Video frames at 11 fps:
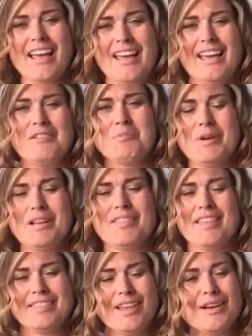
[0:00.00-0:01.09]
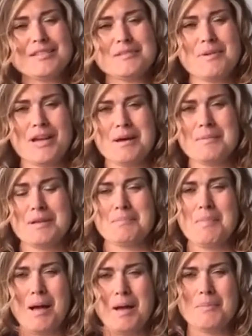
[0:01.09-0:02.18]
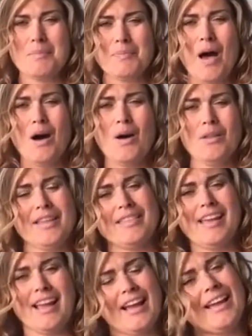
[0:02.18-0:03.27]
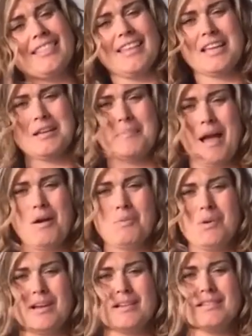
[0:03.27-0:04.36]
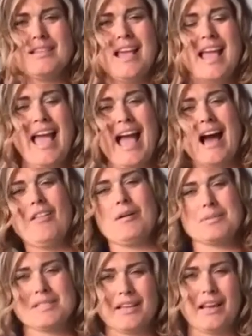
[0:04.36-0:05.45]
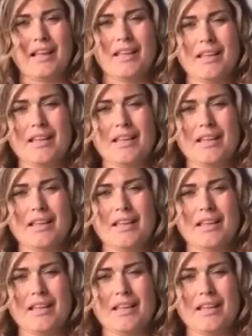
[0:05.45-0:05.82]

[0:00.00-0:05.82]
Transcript: And when the thoughts of becoming a mom, the only thing I could think about was how I was going to